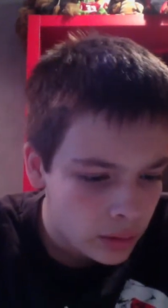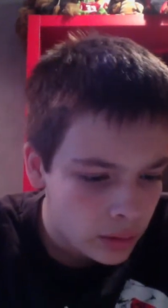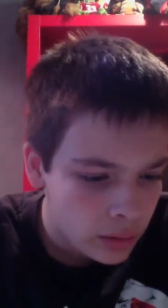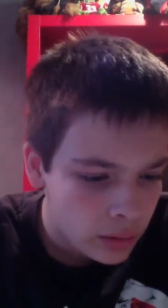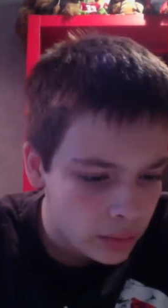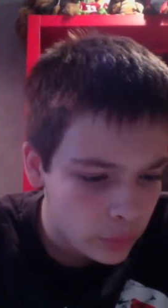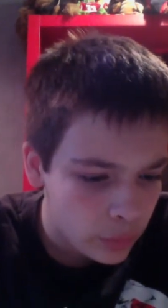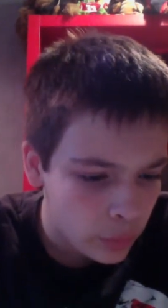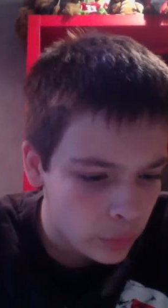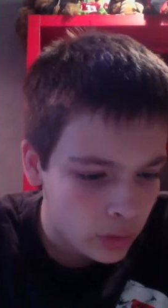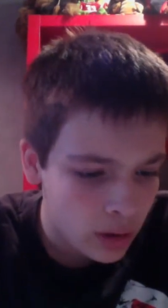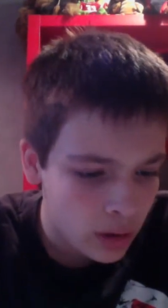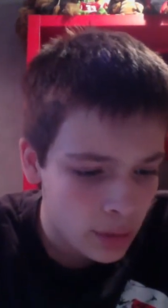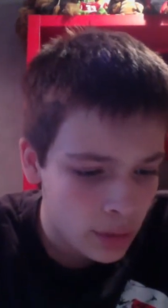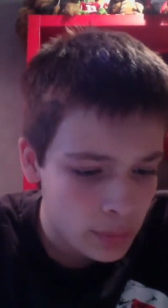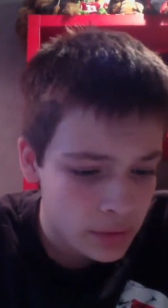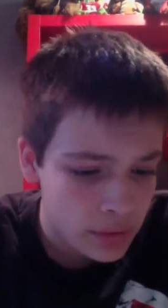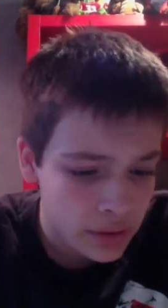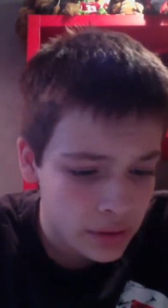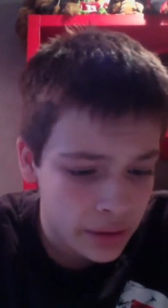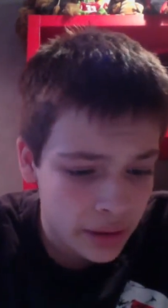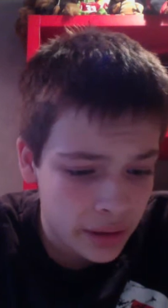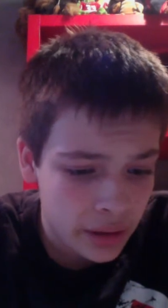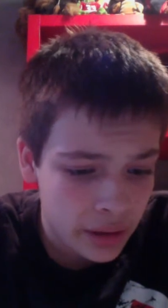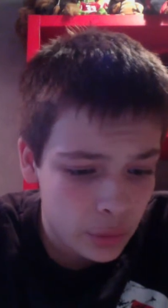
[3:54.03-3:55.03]
When it comes to
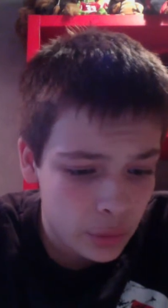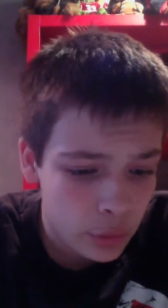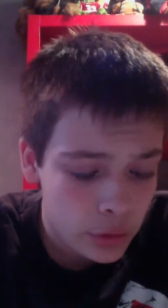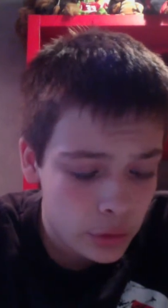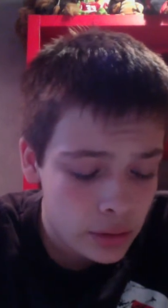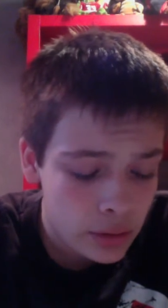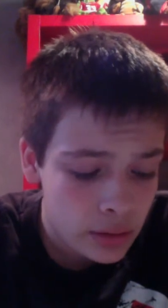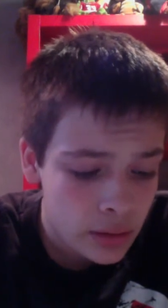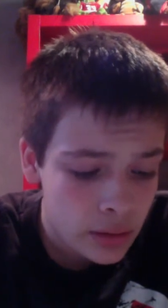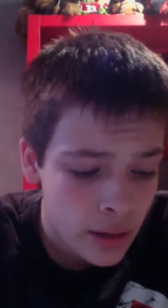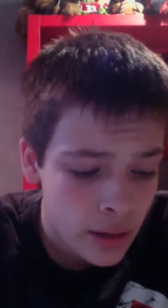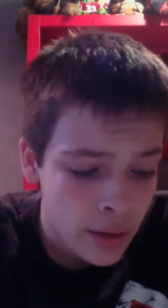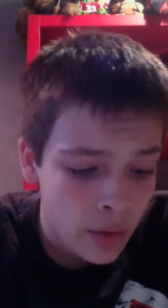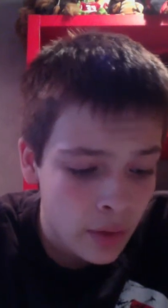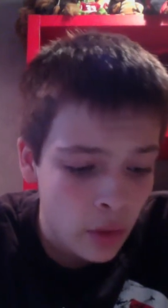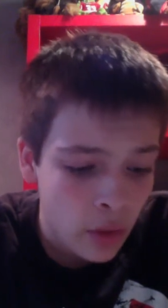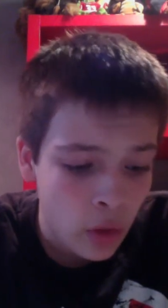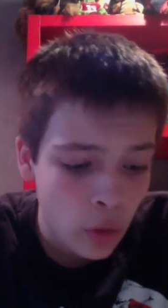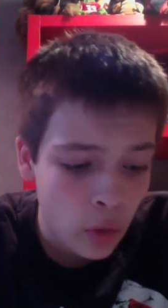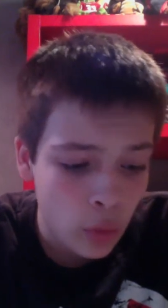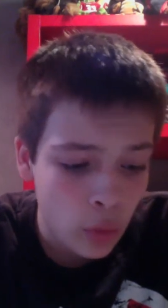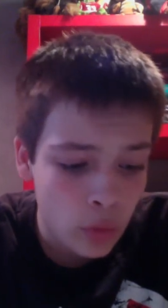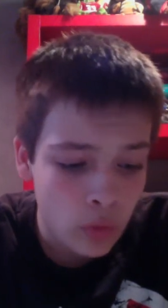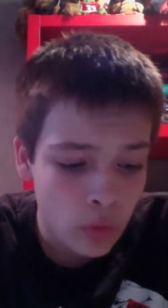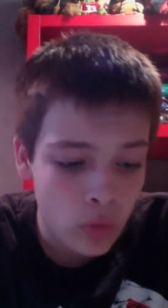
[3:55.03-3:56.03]
networks, the,
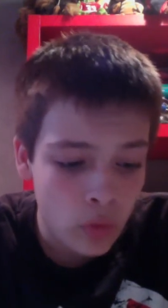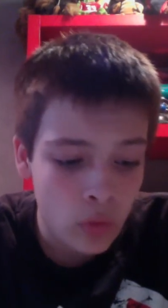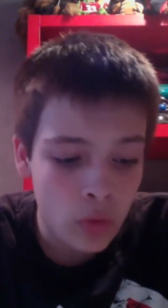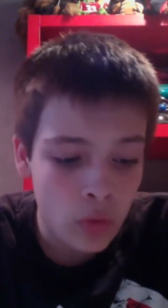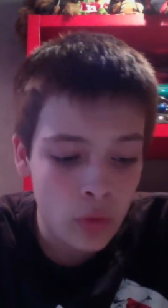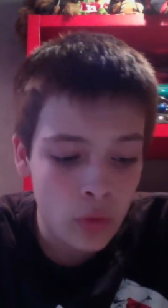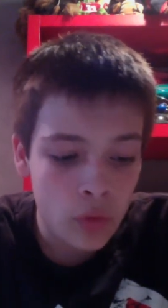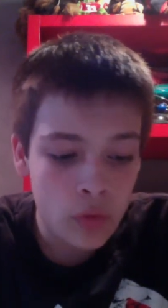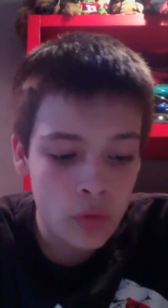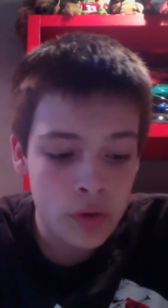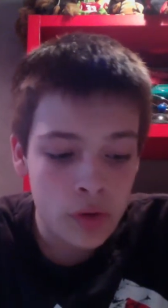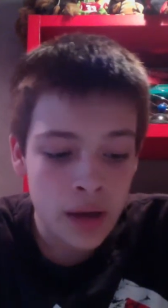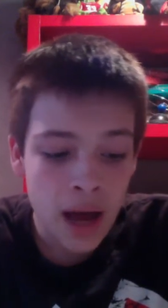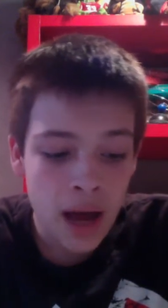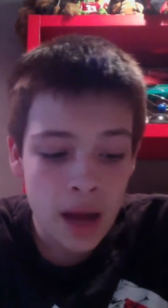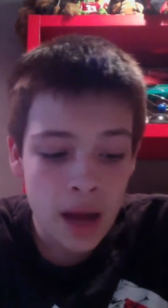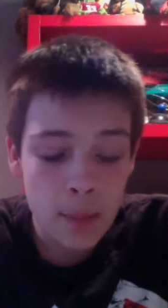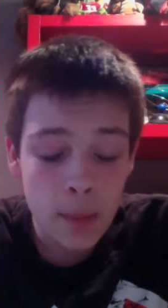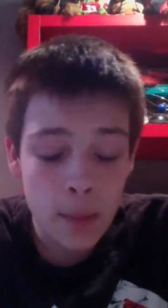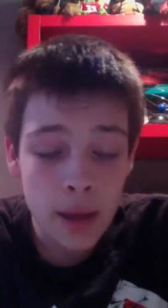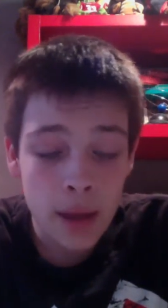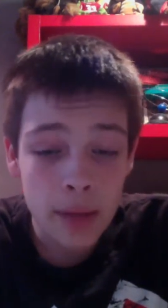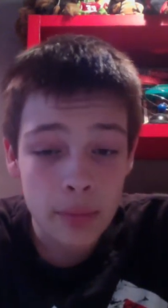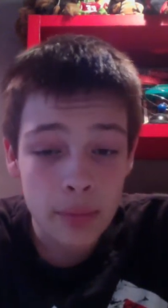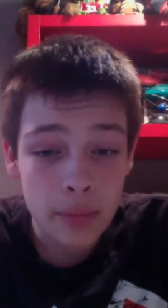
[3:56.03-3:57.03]
the
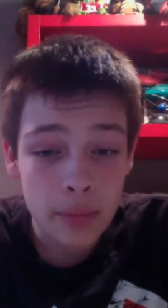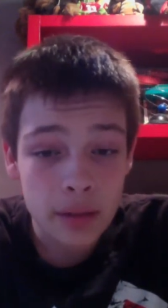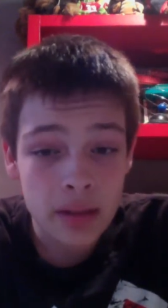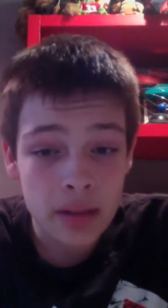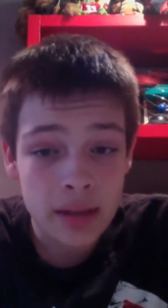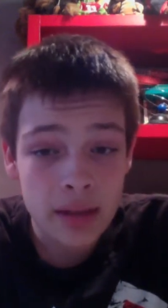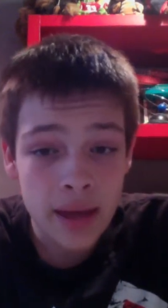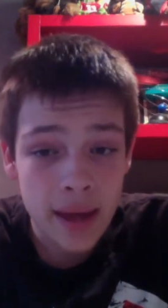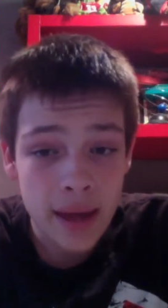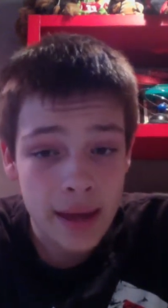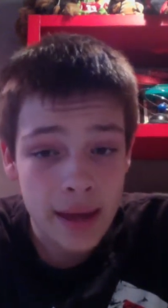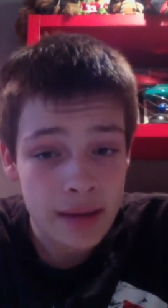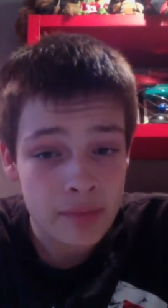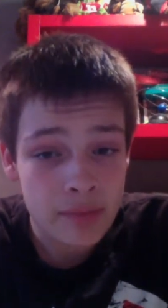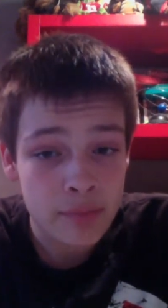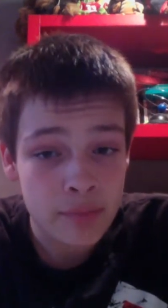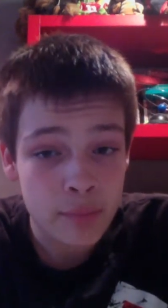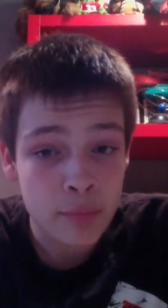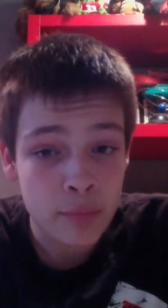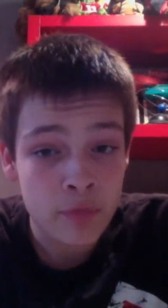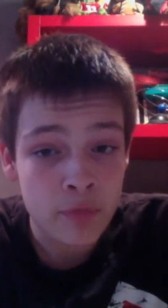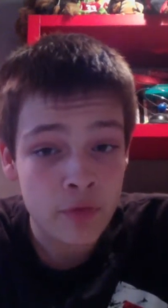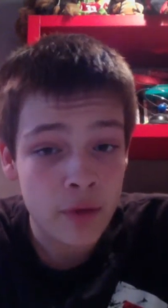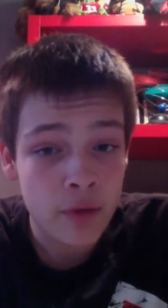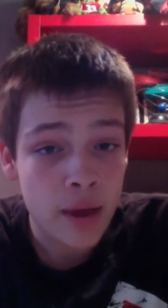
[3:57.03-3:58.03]
iPad mini has
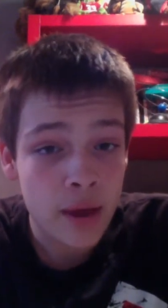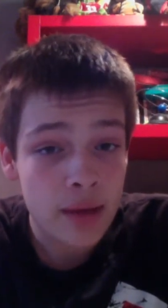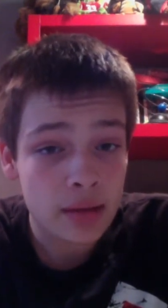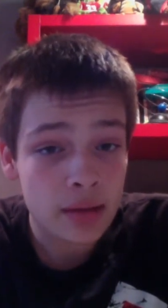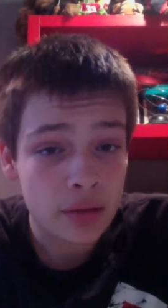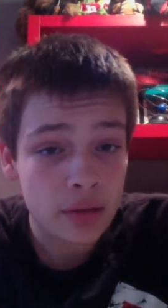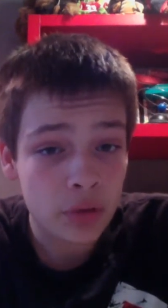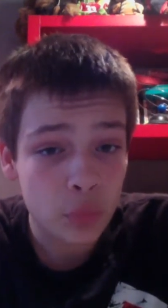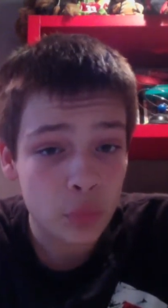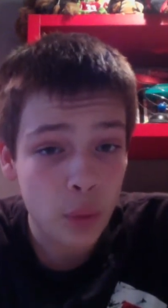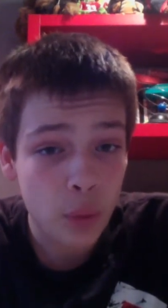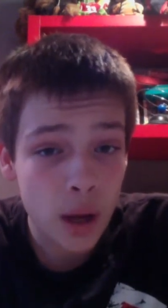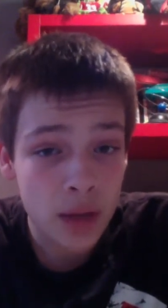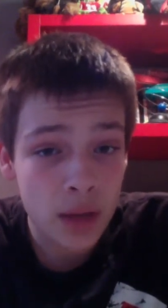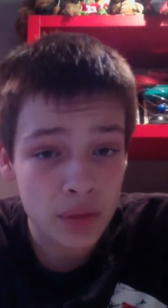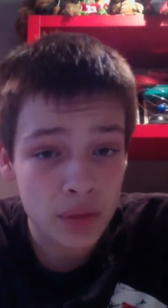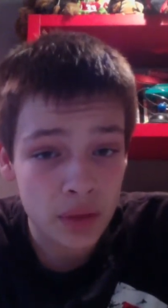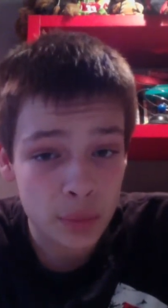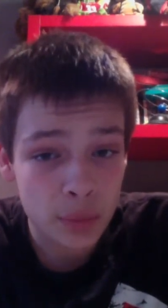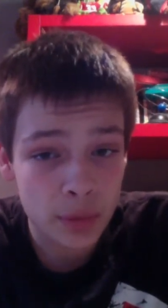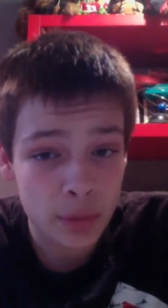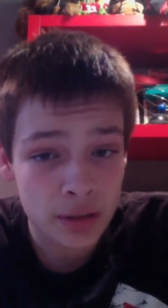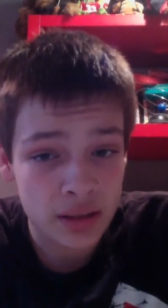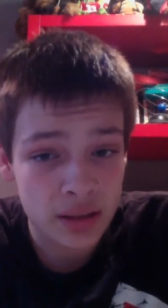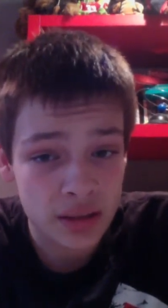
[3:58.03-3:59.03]
faster Wi-Fi
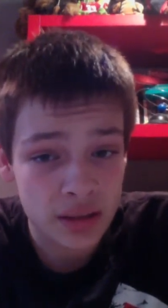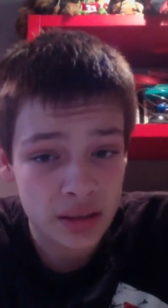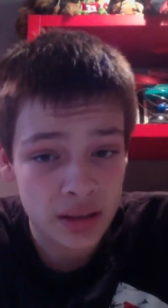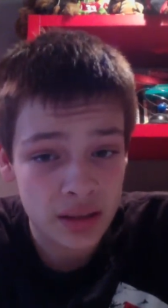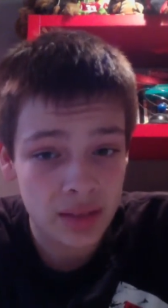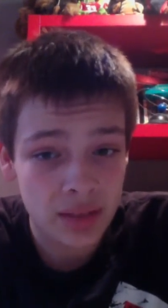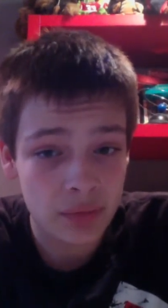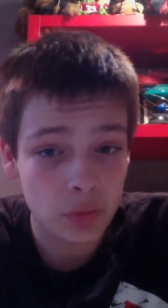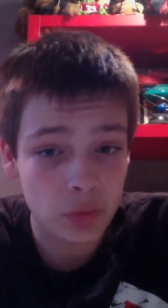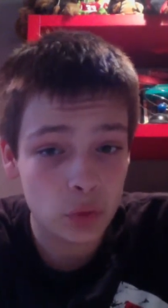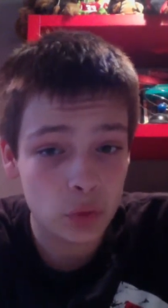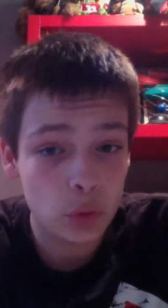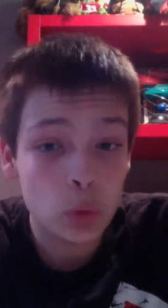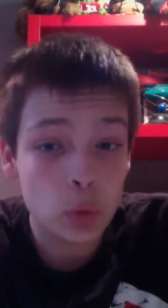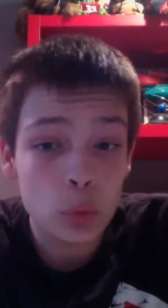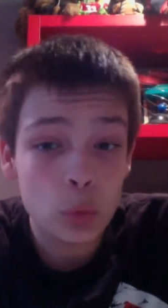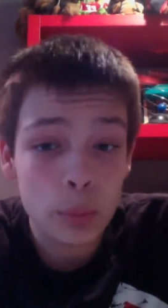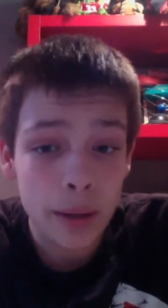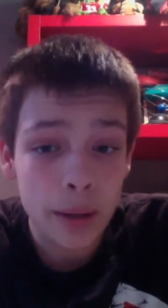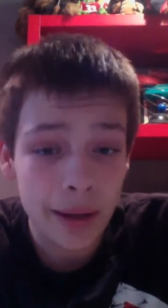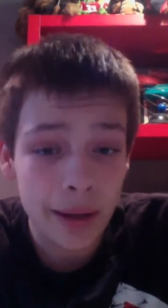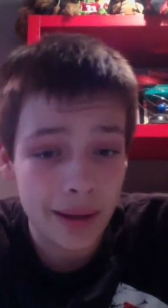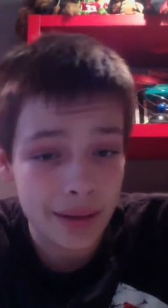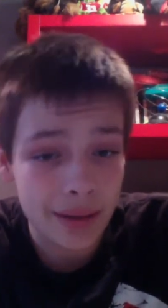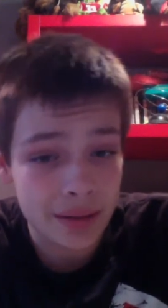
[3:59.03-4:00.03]
because it does have two
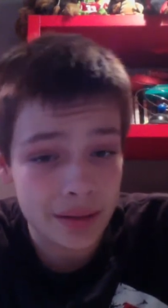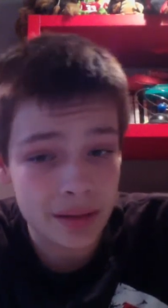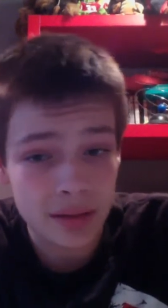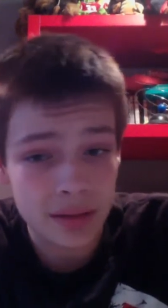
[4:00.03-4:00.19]
bands